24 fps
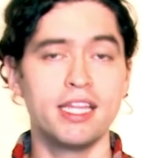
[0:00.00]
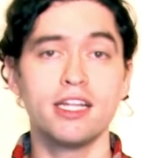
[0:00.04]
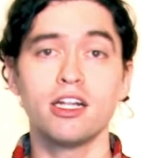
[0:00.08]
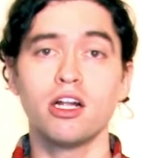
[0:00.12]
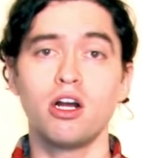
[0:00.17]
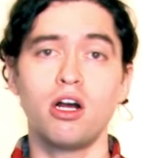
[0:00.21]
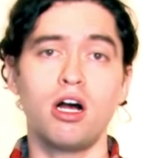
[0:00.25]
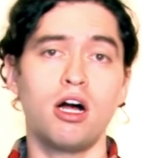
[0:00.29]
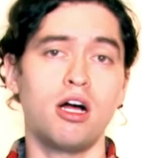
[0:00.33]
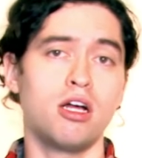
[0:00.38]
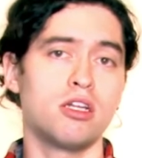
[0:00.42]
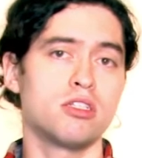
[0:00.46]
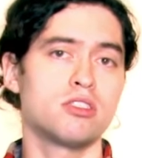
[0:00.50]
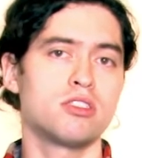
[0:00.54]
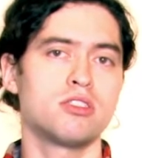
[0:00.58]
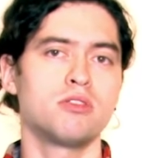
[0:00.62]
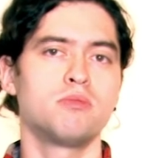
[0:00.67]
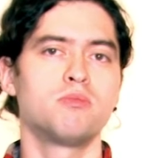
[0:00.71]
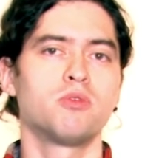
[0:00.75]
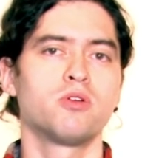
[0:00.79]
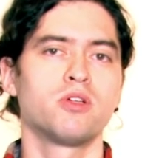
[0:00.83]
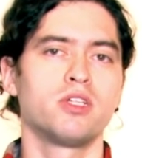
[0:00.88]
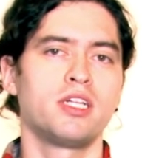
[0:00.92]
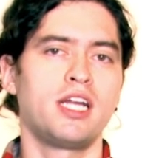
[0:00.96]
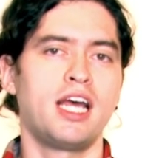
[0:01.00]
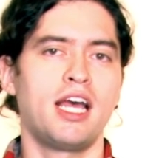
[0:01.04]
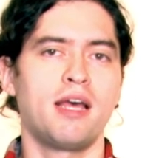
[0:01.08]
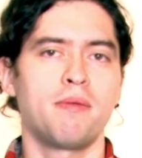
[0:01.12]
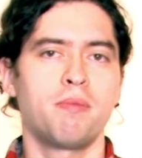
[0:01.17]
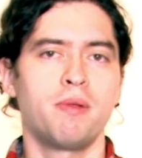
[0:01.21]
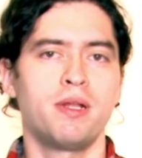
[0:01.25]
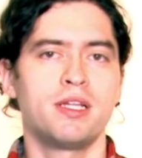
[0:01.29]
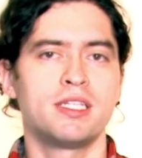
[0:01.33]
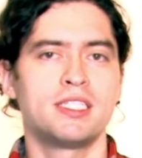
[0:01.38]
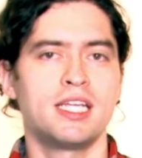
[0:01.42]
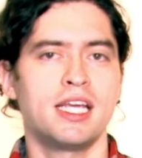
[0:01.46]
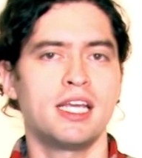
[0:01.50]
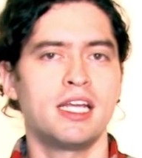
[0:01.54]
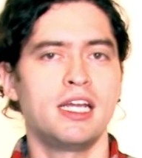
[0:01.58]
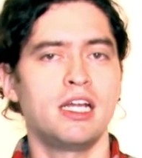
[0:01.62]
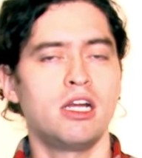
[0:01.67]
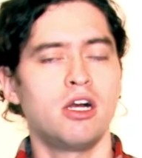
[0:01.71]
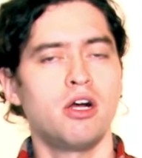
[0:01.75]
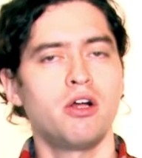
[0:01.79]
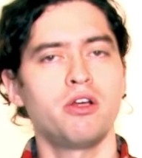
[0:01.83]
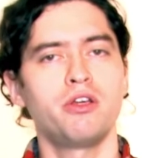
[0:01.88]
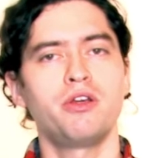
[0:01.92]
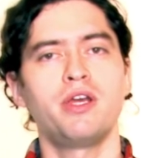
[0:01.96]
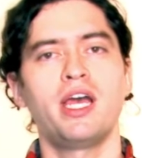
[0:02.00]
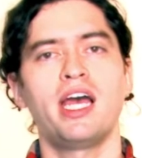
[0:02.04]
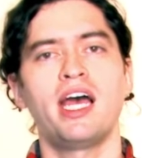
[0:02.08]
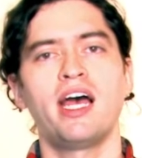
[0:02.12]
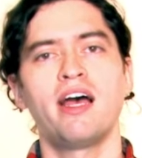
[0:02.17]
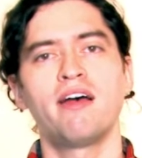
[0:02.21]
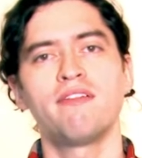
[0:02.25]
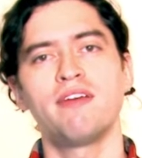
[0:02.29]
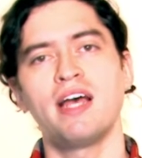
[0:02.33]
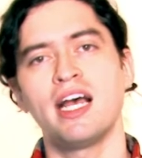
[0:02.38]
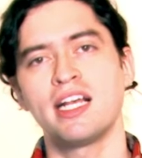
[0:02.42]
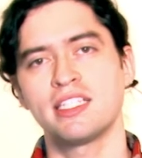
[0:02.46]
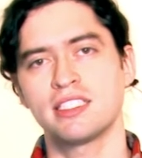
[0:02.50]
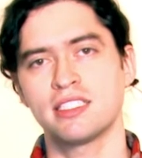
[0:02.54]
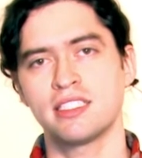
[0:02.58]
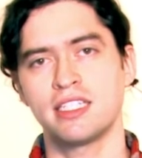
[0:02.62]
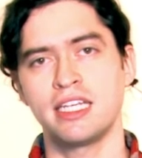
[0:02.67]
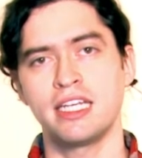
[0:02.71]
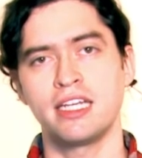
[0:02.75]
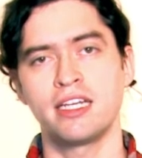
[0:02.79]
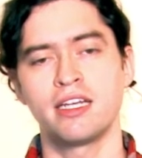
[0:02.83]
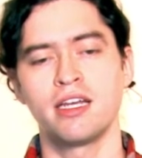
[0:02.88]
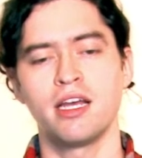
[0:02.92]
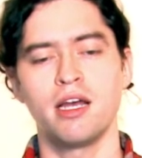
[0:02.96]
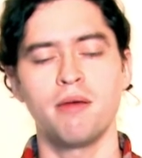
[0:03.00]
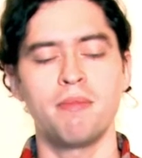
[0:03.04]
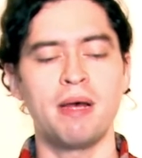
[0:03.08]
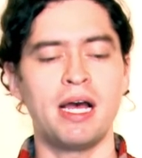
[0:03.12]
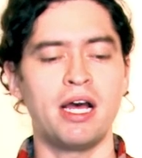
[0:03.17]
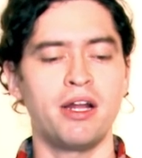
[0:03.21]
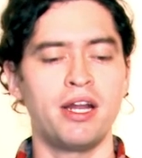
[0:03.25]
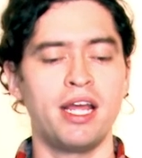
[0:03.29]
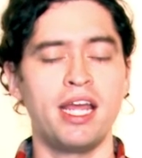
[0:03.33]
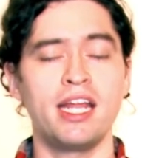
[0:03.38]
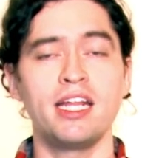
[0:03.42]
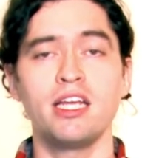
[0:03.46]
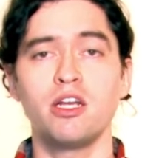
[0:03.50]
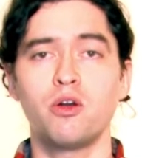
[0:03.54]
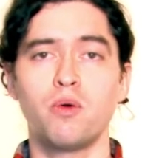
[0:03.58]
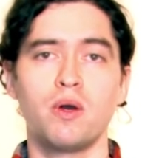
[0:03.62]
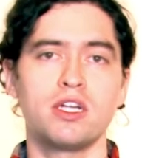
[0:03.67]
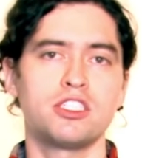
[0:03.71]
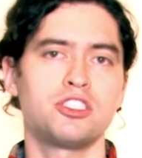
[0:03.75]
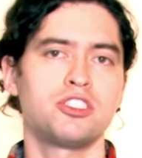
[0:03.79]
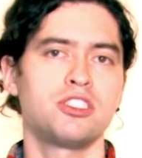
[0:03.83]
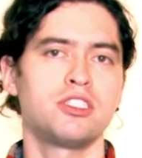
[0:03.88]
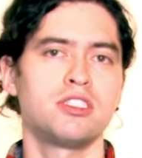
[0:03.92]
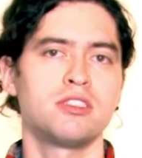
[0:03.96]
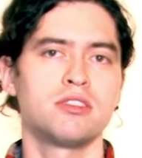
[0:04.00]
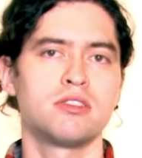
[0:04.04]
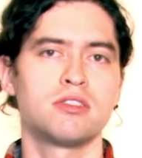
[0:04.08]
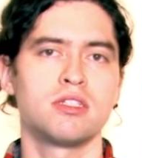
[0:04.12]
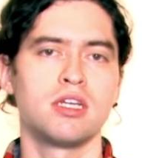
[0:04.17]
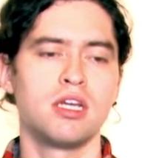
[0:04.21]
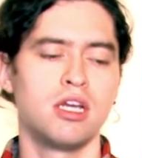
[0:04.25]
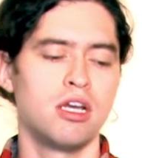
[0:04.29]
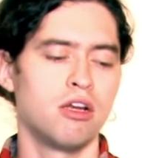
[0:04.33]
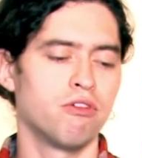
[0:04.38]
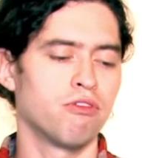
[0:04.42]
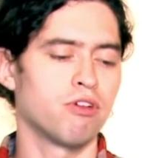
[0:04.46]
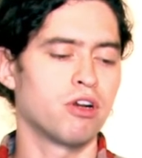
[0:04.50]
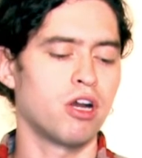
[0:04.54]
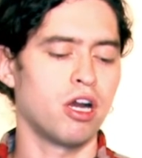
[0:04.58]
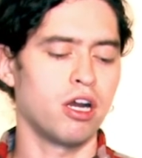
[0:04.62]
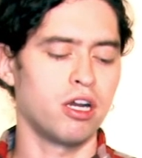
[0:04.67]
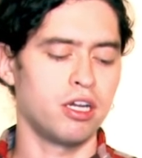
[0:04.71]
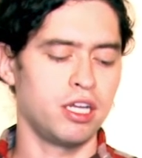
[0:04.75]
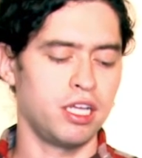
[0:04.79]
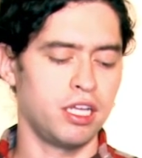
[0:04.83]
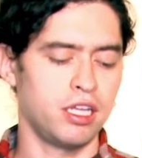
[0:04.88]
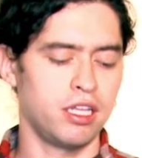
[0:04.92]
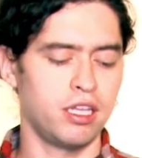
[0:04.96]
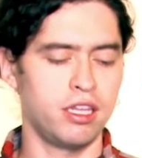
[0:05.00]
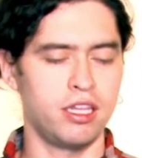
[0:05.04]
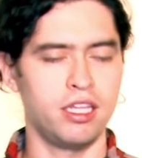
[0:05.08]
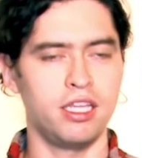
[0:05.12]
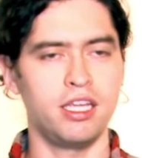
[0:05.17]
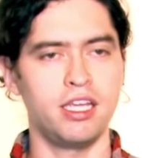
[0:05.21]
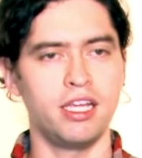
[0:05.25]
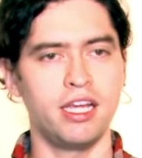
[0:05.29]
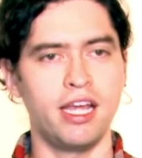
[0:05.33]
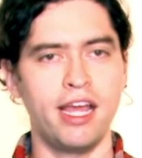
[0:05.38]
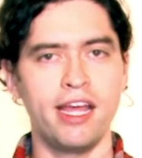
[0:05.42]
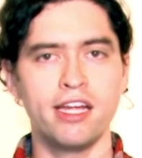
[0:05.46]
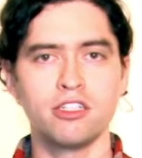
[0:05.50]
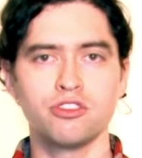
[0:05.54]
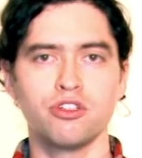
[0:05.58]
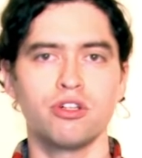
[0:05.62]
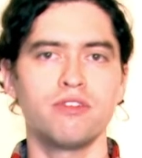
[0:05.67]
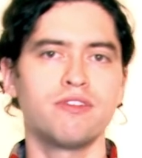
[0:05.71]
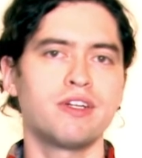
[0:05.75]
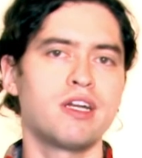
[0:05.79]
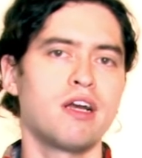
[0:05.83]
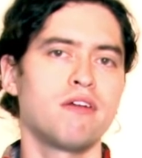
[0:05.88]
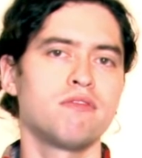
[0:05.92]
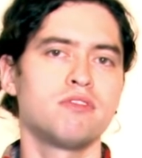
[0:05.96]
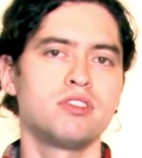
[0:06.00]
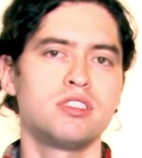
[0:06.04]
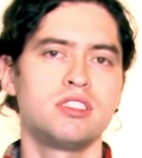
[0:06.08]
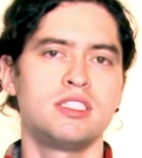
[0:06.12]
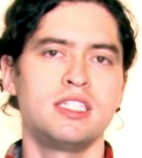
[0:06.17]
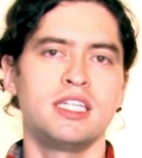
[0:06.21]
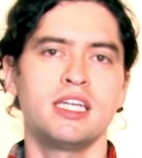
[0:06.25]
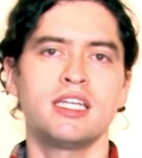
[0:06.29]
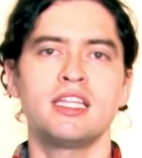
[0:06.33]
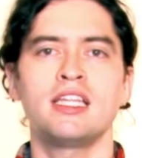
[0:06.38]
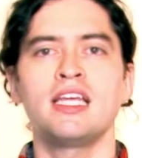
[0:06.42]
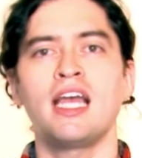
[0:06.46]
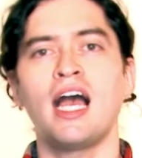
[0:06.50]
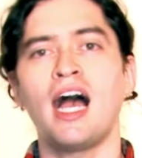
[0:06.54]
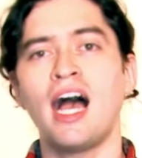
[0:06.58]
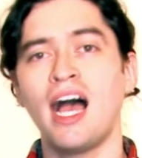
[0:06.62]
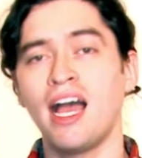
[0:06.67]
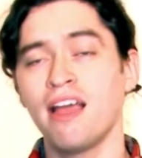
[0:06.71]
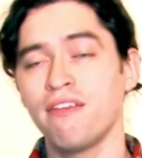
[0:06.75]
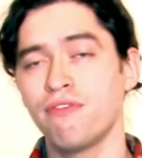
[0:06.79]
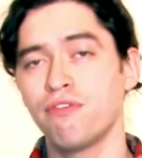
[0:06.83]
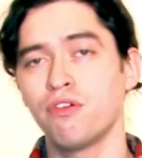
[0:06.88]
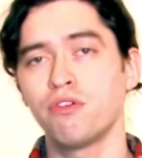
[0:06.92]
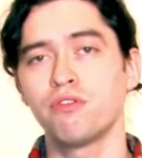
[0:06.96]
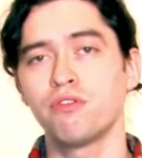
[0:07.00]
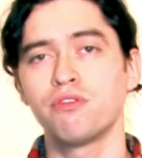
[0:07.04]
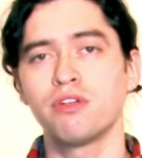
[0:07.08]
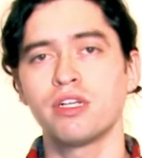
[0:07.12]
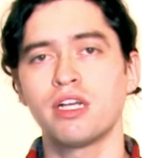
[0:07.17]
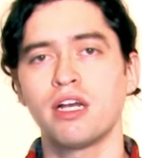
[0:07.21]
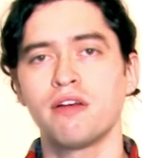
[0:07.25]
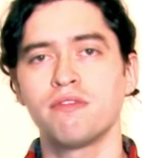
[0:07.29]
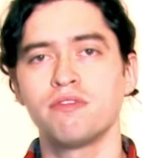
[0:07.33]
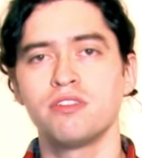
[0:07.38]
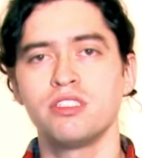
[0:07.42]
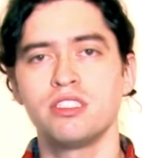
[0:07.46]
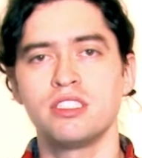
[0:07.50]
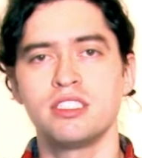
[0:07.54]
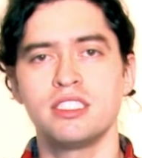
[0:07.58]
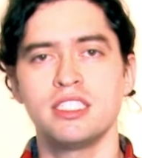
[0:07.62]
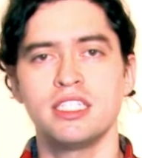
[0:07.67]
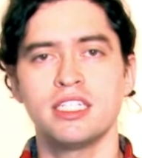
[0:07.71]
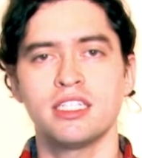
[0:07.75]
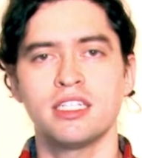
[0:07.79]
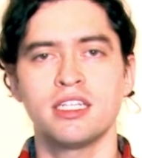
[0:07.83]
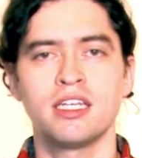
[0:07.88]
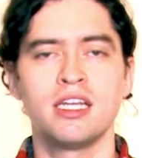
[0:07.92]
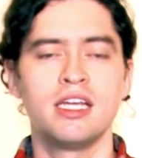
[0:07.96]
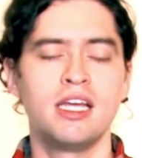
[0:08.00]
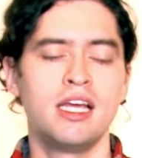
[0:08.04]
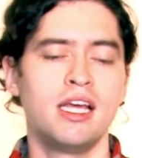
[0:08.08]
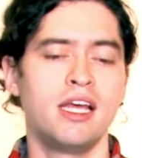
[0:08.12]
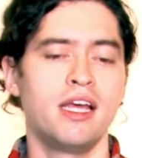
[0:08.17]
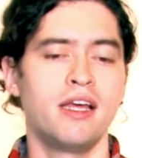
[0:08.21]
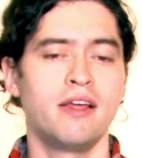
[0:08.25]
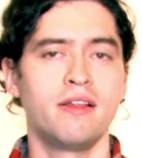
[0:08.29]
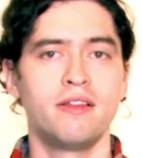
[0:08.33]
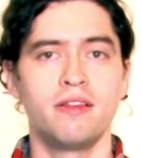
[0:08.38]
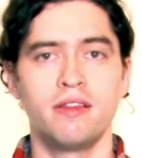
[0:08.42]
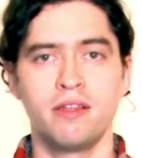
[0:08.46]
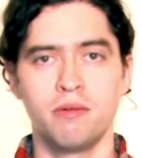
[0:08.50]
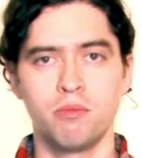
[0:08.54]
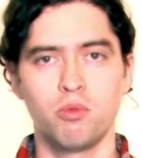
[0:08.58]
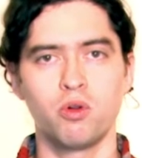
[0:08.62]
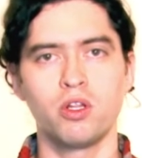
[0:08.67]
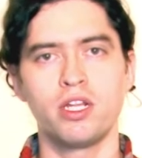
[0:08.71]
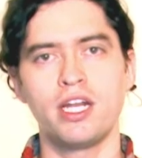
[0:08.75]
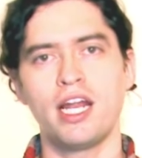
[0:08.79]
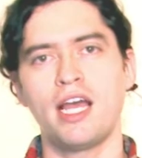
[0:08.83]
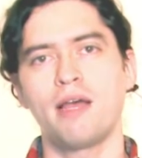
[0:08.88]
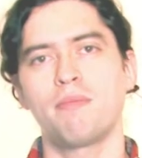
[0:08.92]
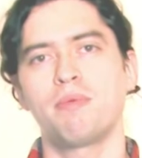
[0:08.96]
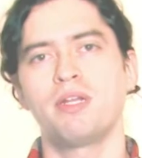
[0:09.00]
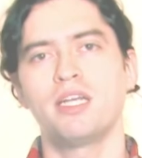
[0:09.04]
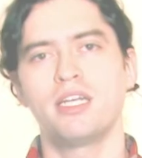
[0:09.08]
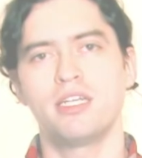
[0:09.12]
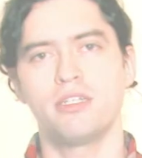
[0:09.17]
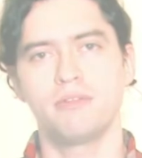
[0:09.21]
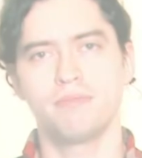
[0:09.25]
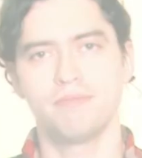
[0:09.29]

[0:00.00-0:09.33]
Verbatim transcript: And they're also more than happy to take any call you have asking about any questions regarding the Android recovery stick, the iPhone recovery stick. They're more than happy to